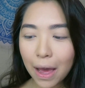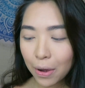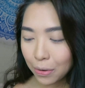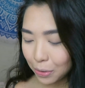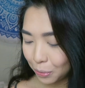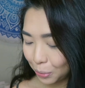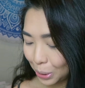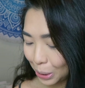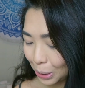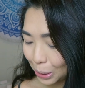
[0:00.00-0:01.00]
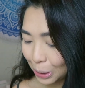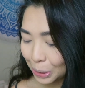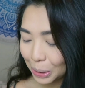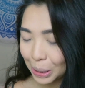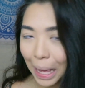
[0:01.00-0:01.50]
out
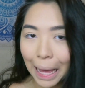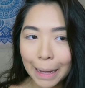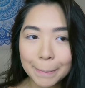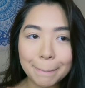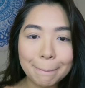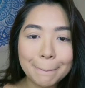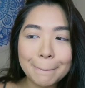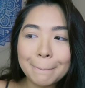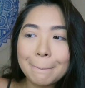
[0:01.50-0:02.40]
with a